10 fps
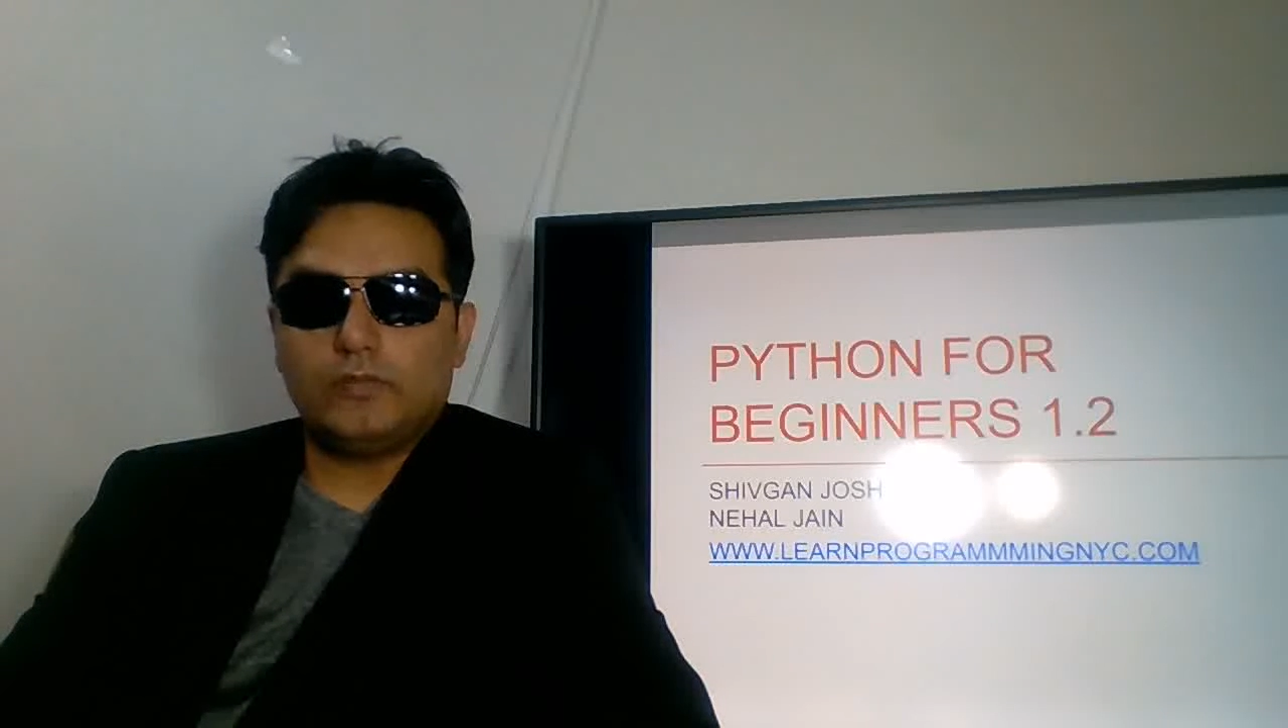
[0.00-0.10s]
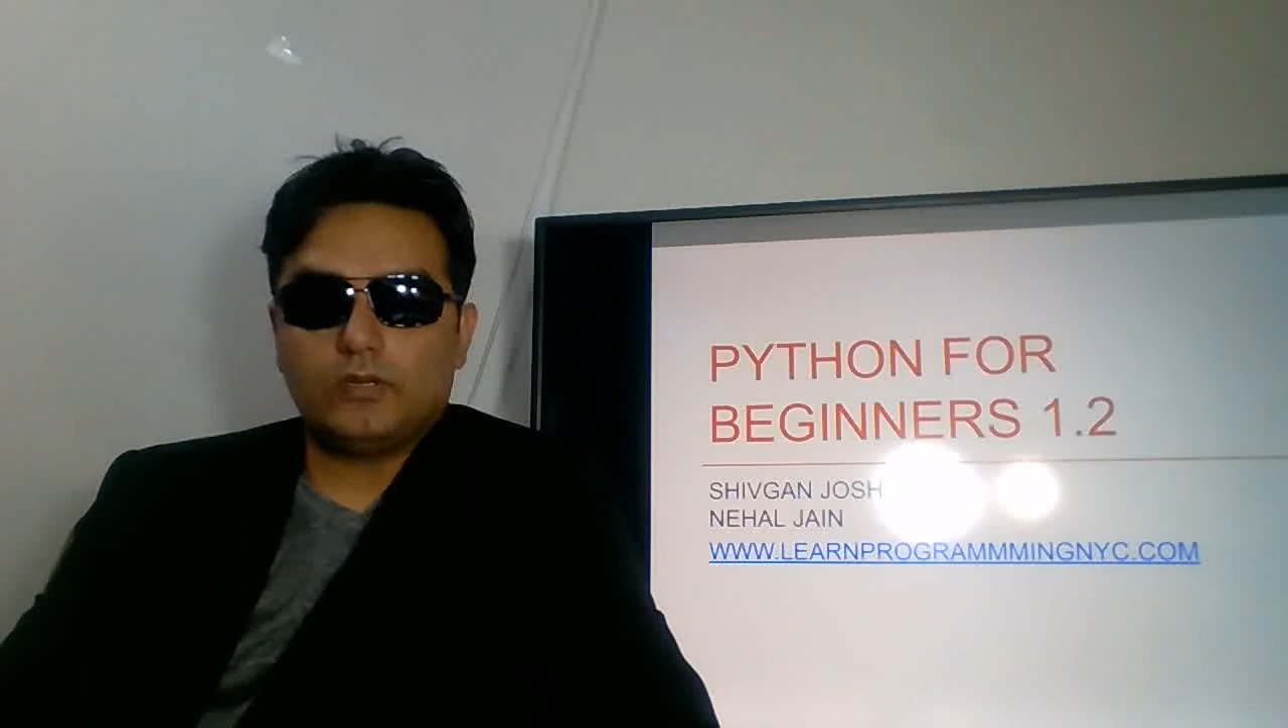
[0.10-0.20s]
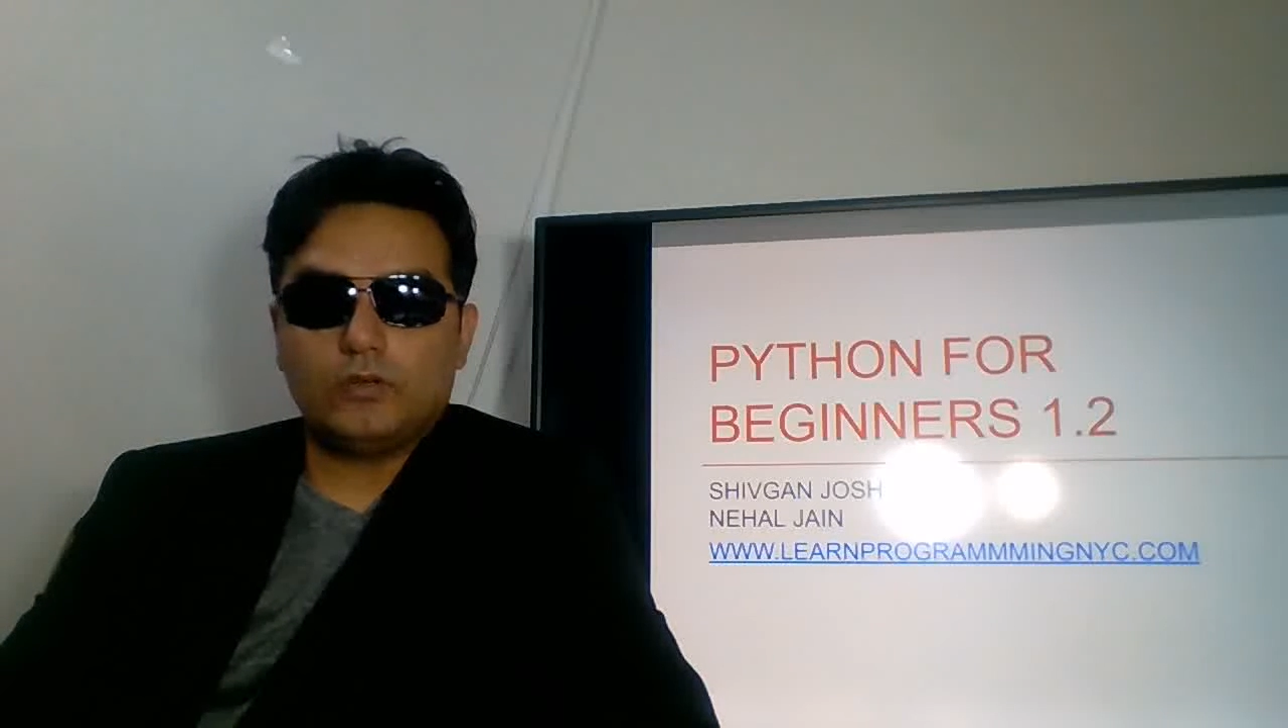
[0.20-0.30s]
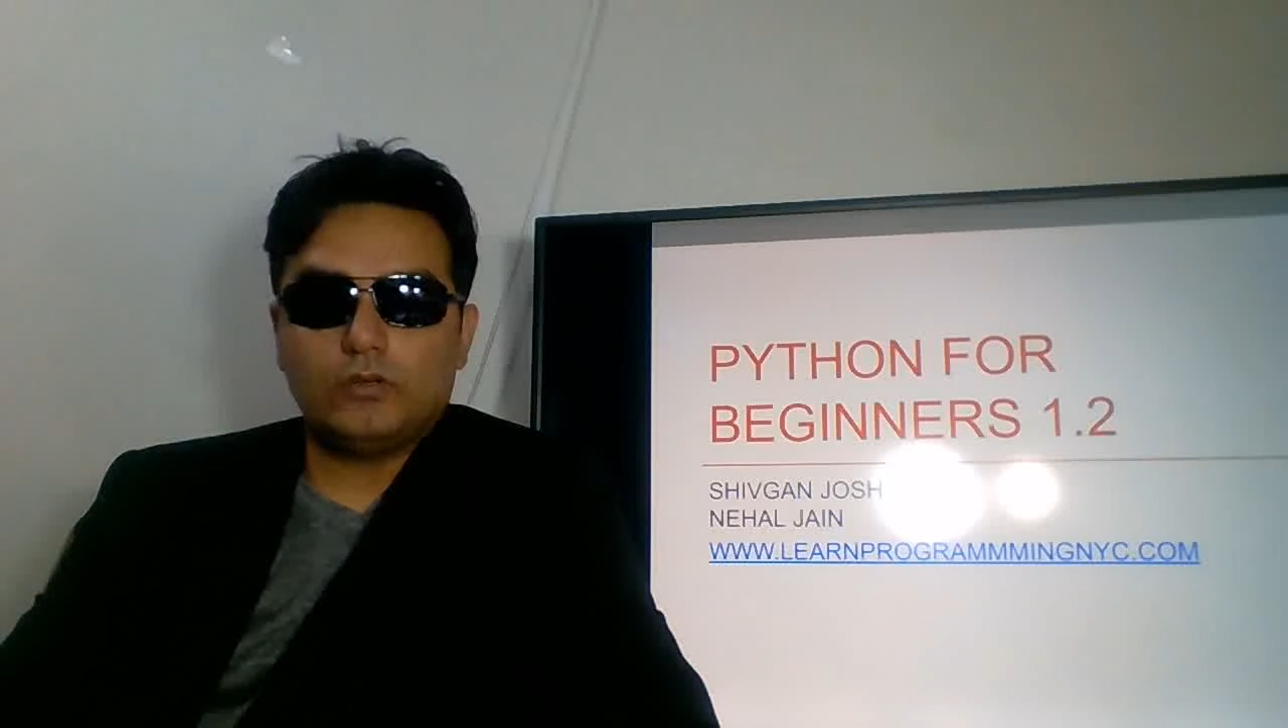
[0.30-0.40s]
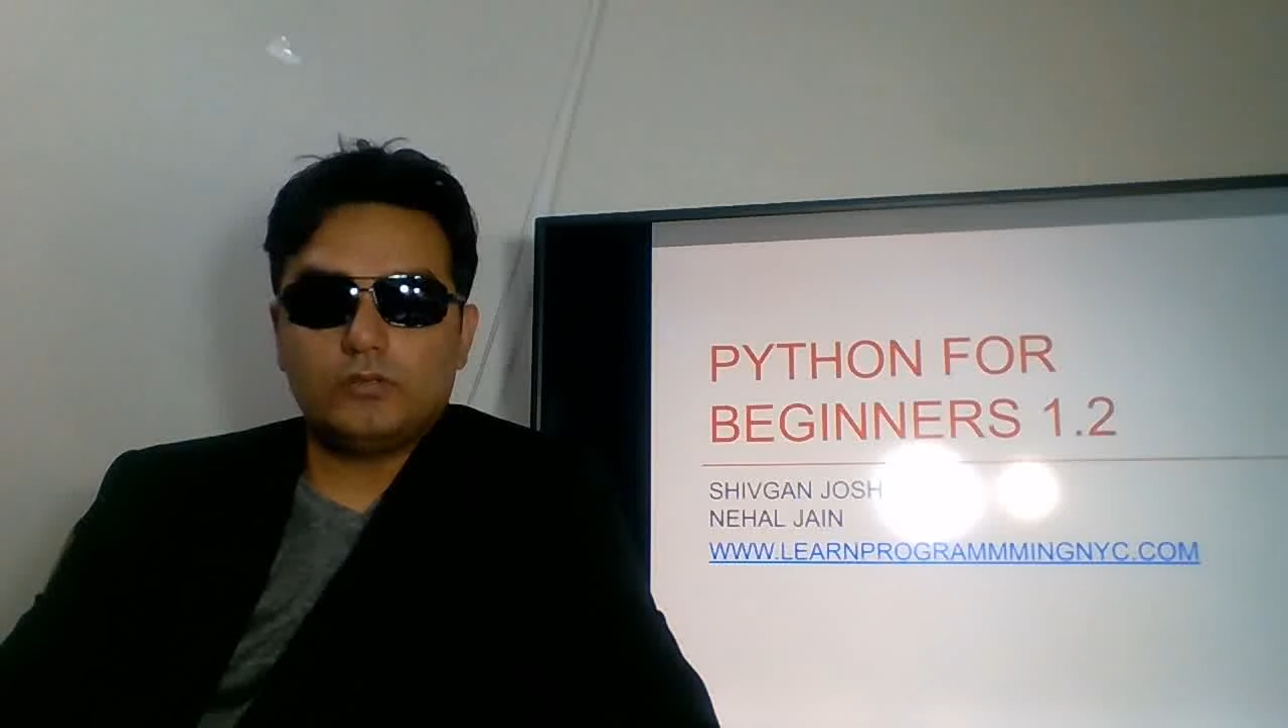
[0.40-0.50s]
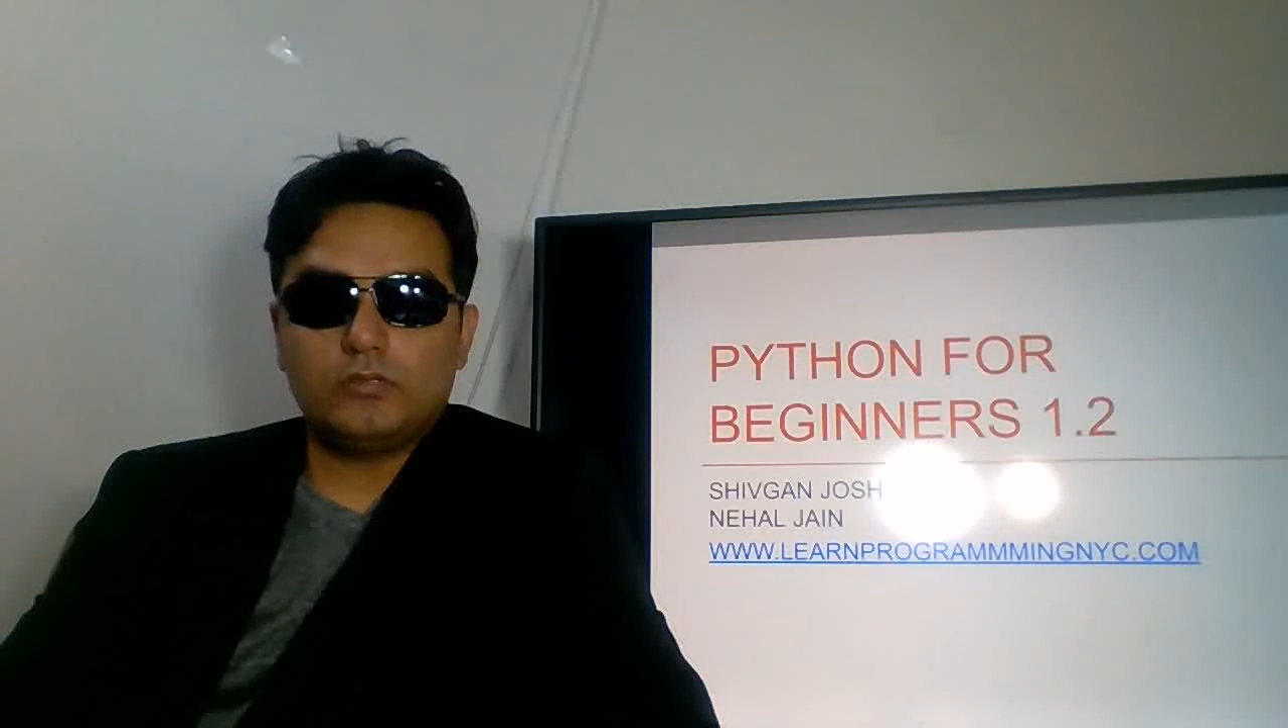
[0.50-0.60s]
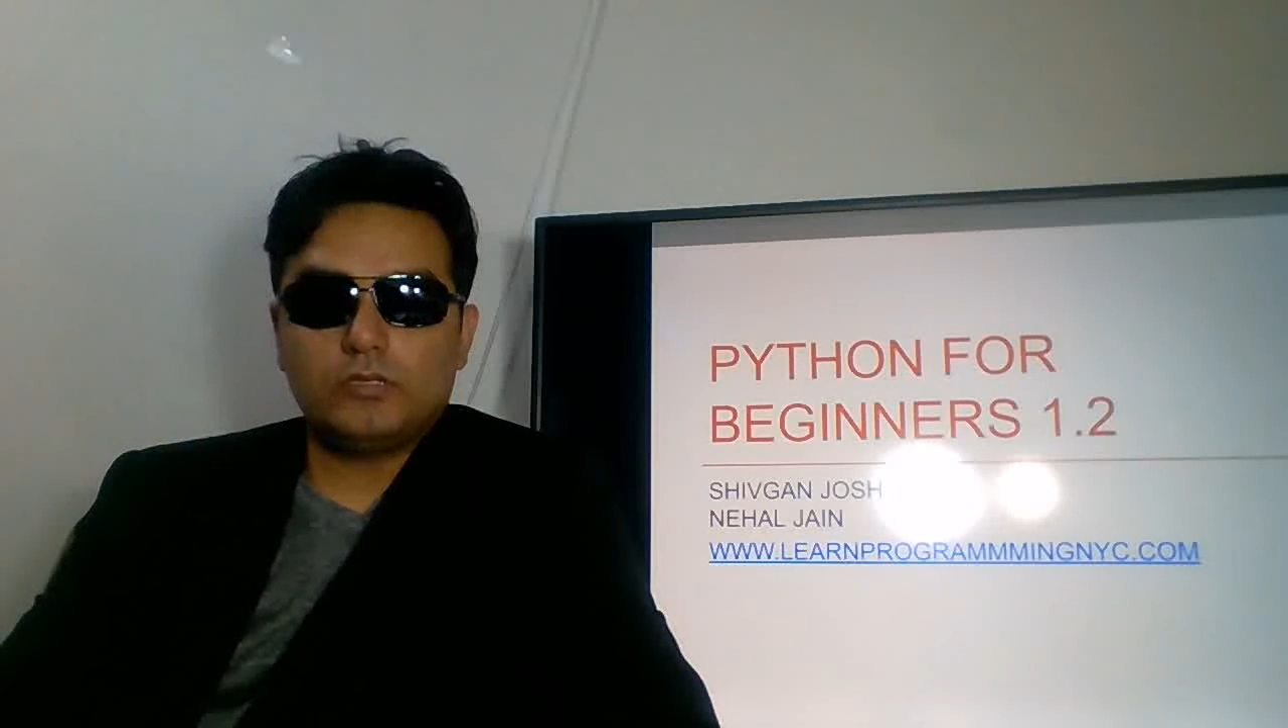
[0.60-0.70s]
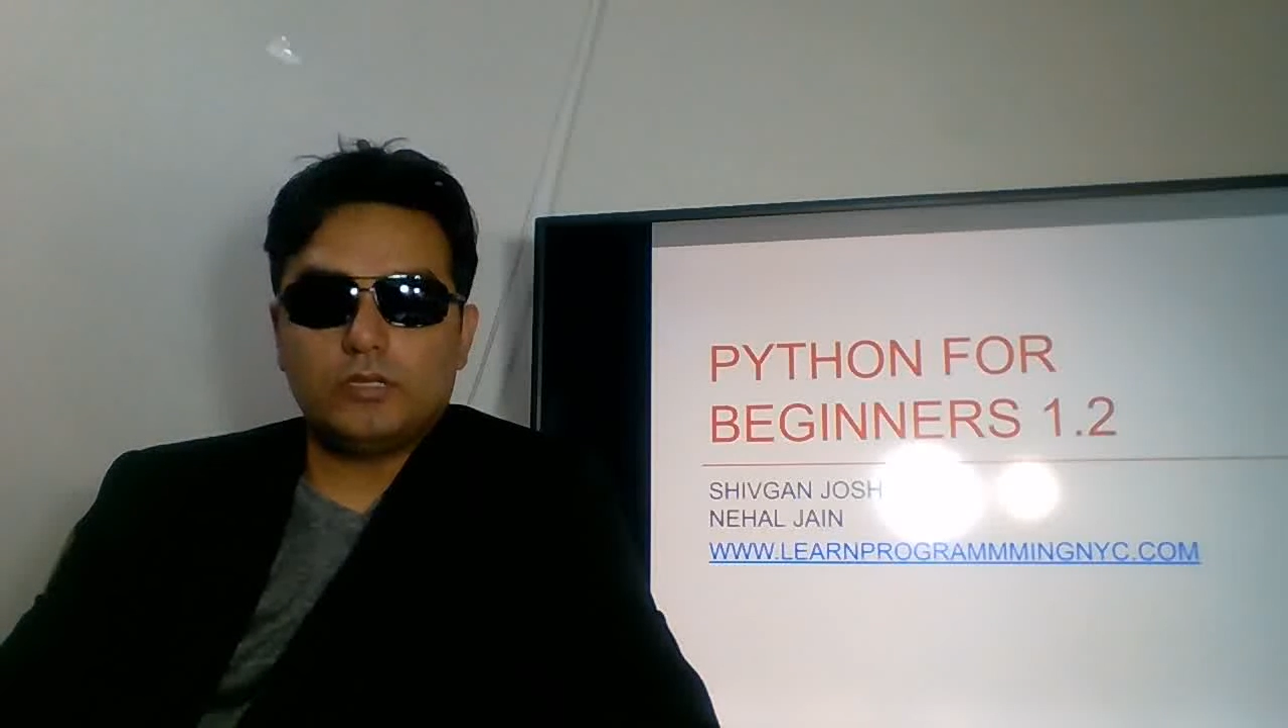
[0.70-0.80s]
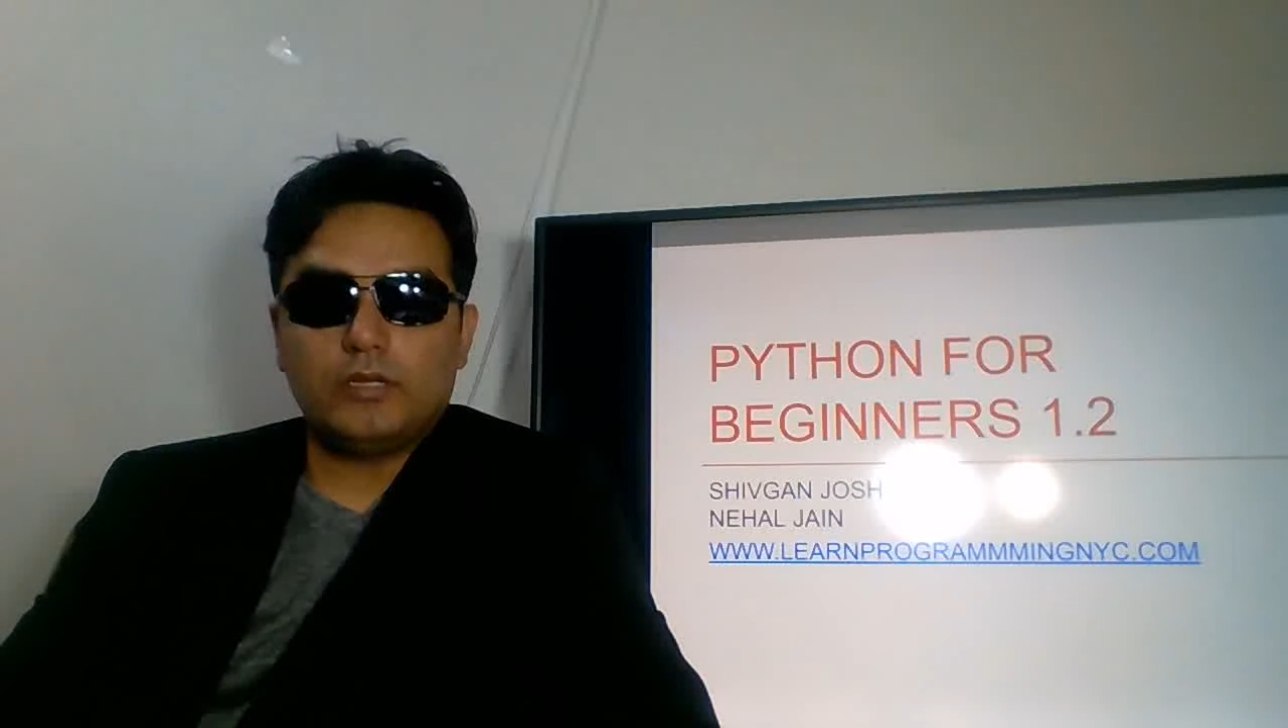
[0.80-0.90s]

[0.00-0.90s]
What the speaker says: of the course.